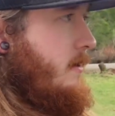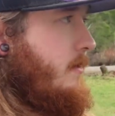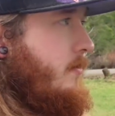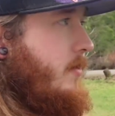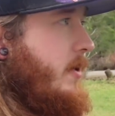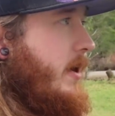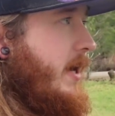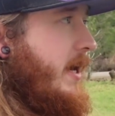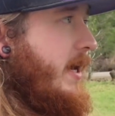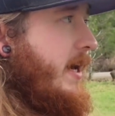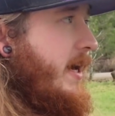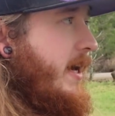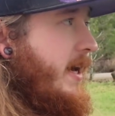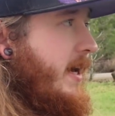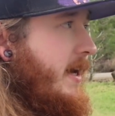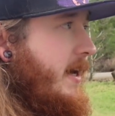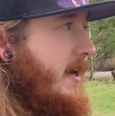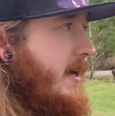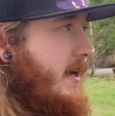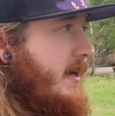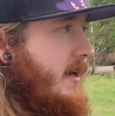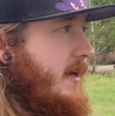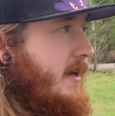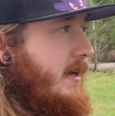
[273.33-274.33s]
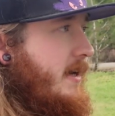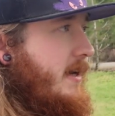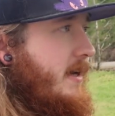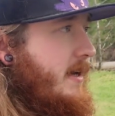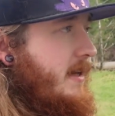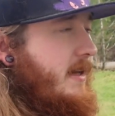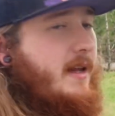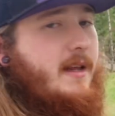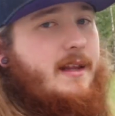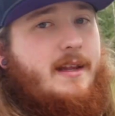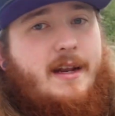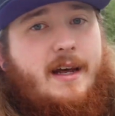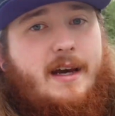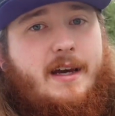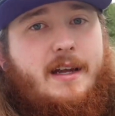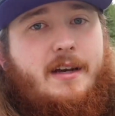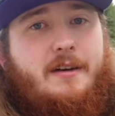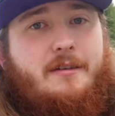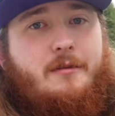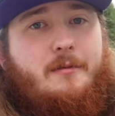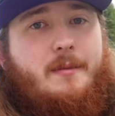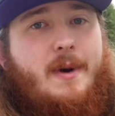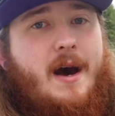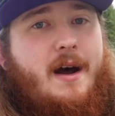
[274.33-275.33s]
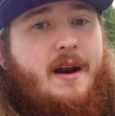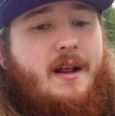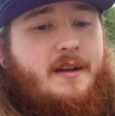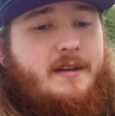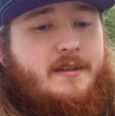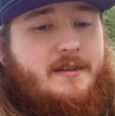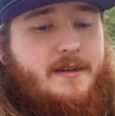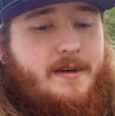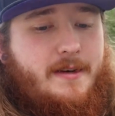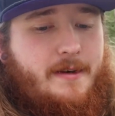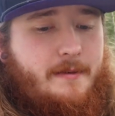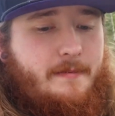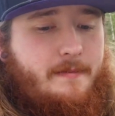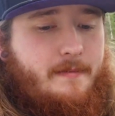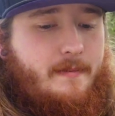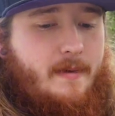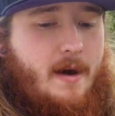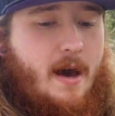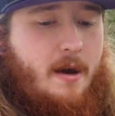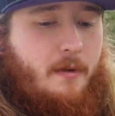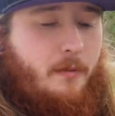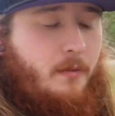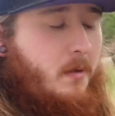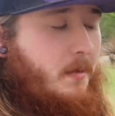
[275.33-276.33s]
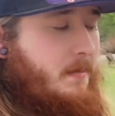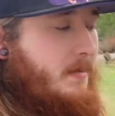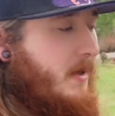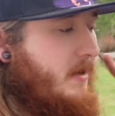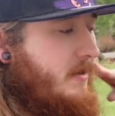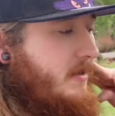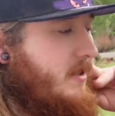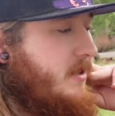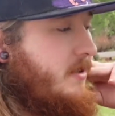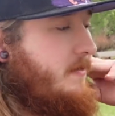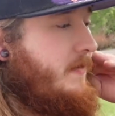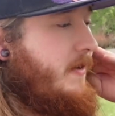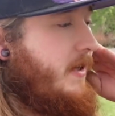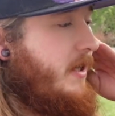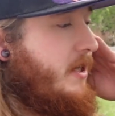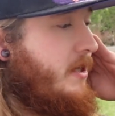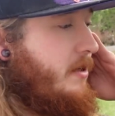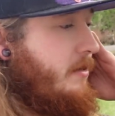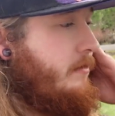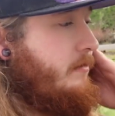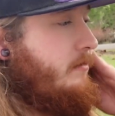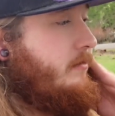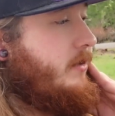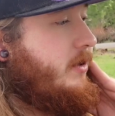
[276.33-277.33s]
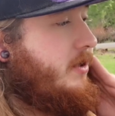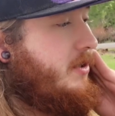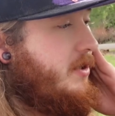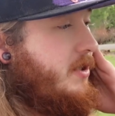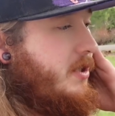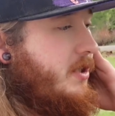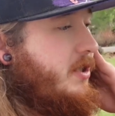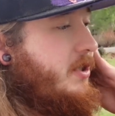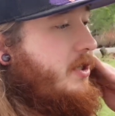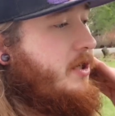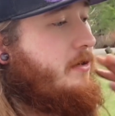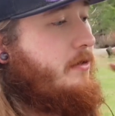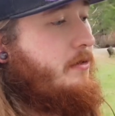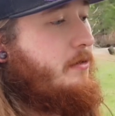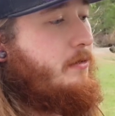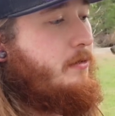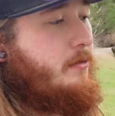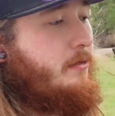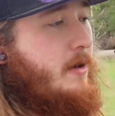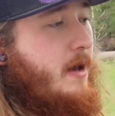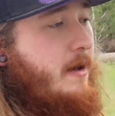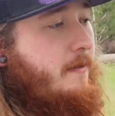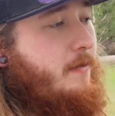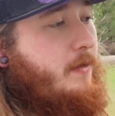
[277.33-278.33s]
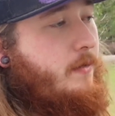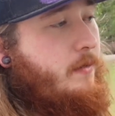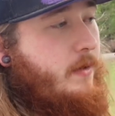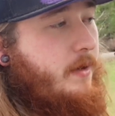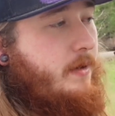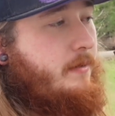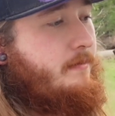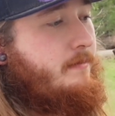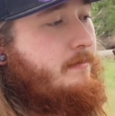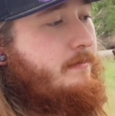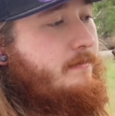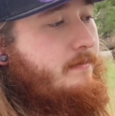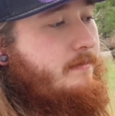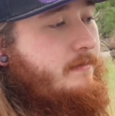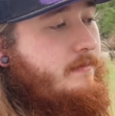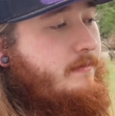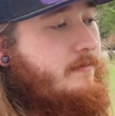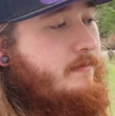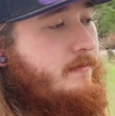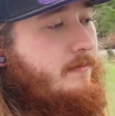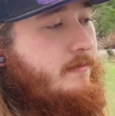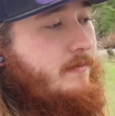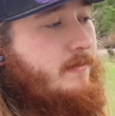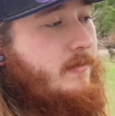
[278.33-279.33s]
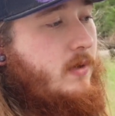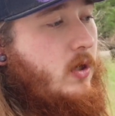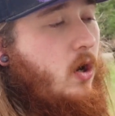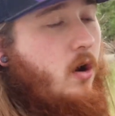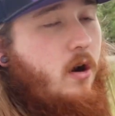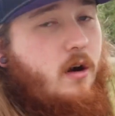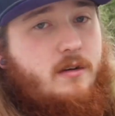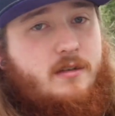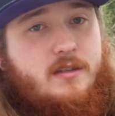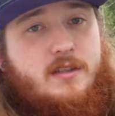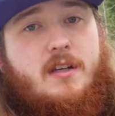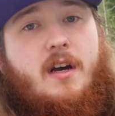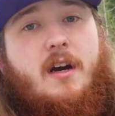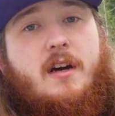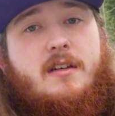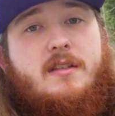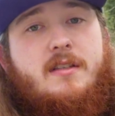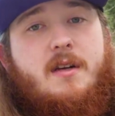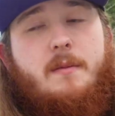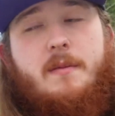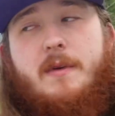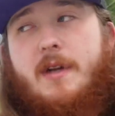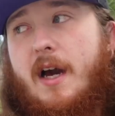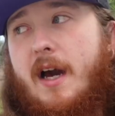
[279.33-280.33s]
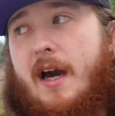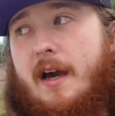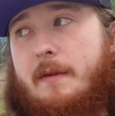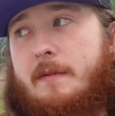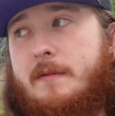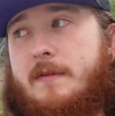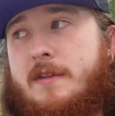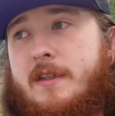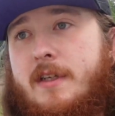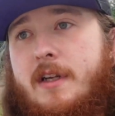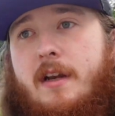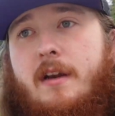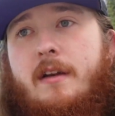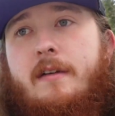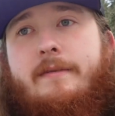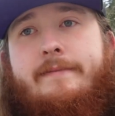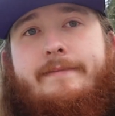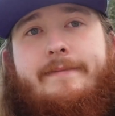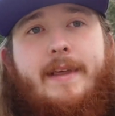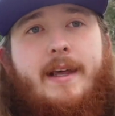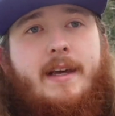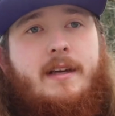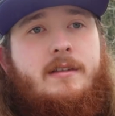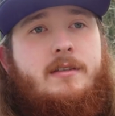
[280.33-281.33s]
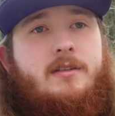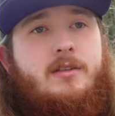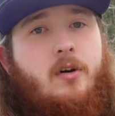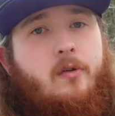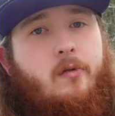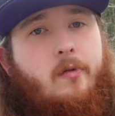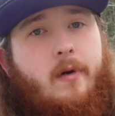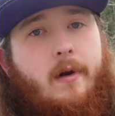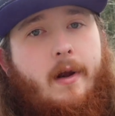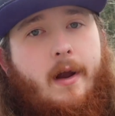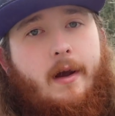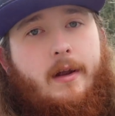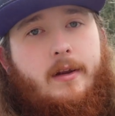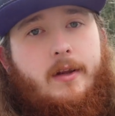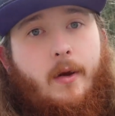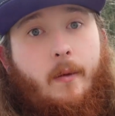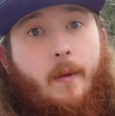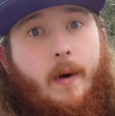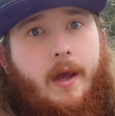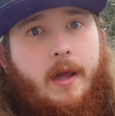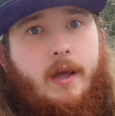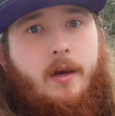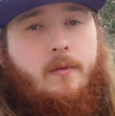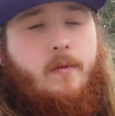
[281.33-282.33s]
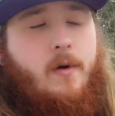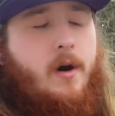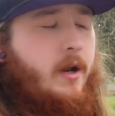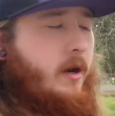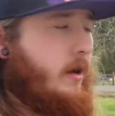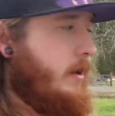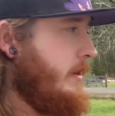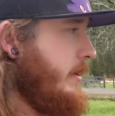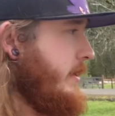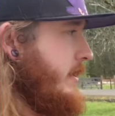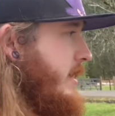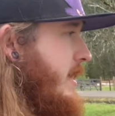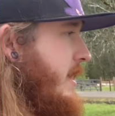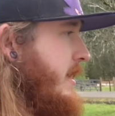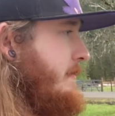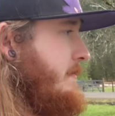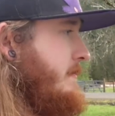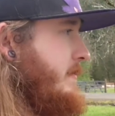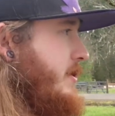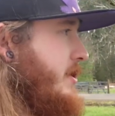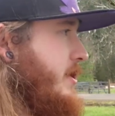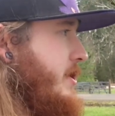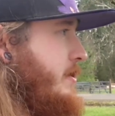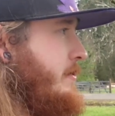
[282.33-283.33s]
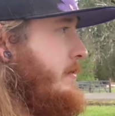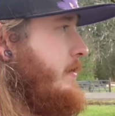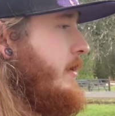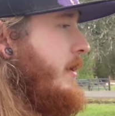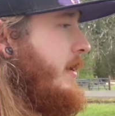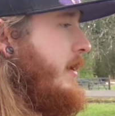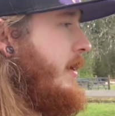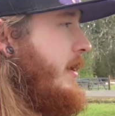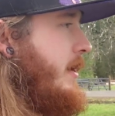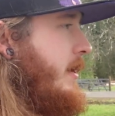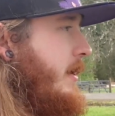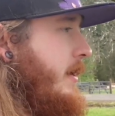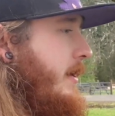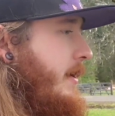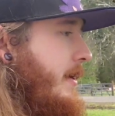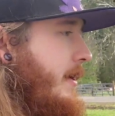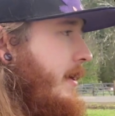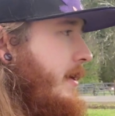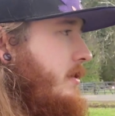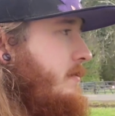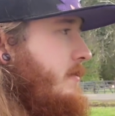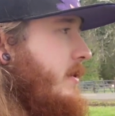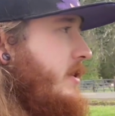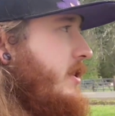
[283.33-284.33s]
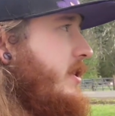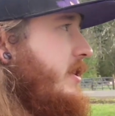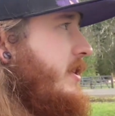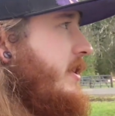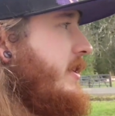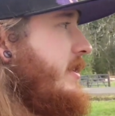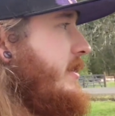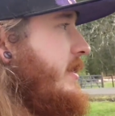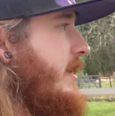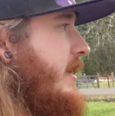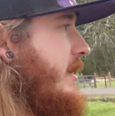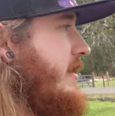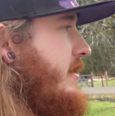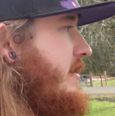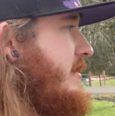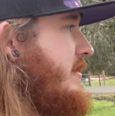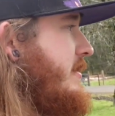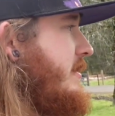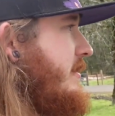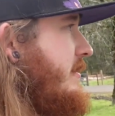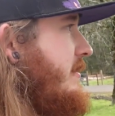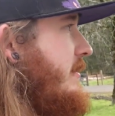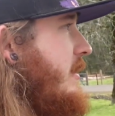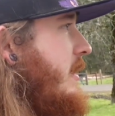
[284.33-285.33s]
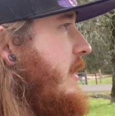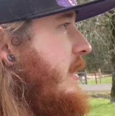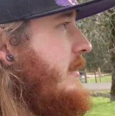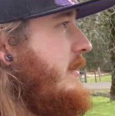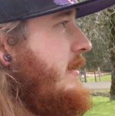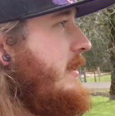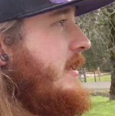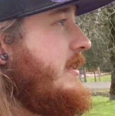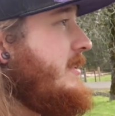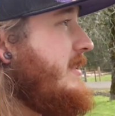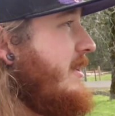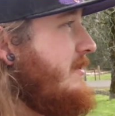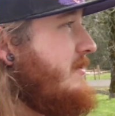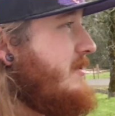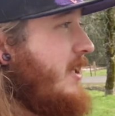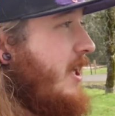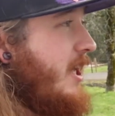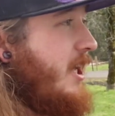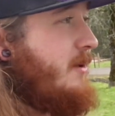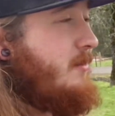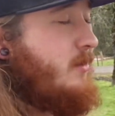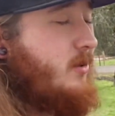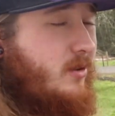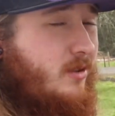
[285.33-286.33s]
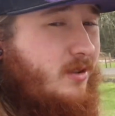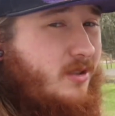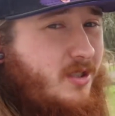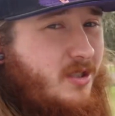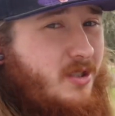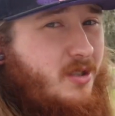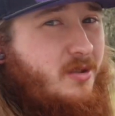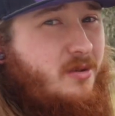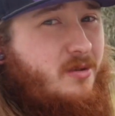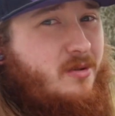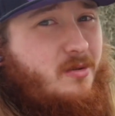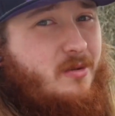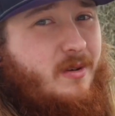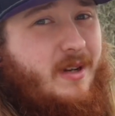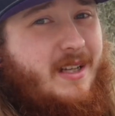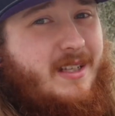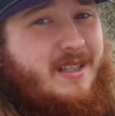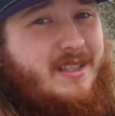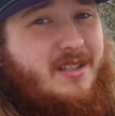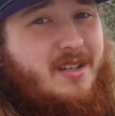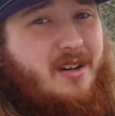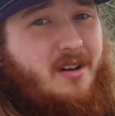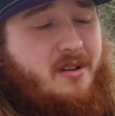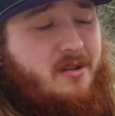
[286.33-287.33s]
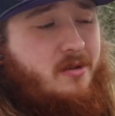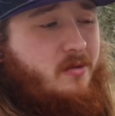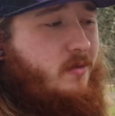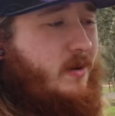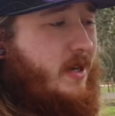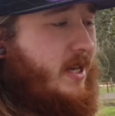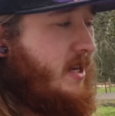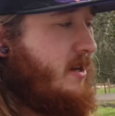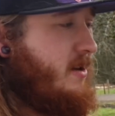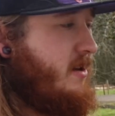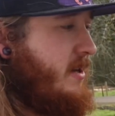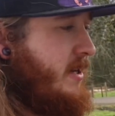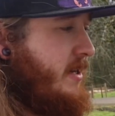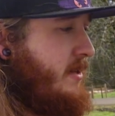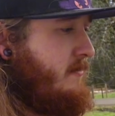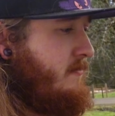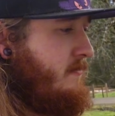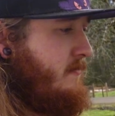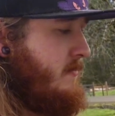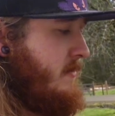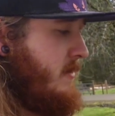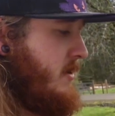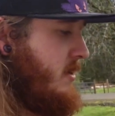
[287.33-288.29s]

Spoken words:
But nothing I can do about it. So I will post this video just to show everyone cars suck sometimes and things don't work out the way you want all the time. So as much as it sucks, at least I was able to reinstall the wing on.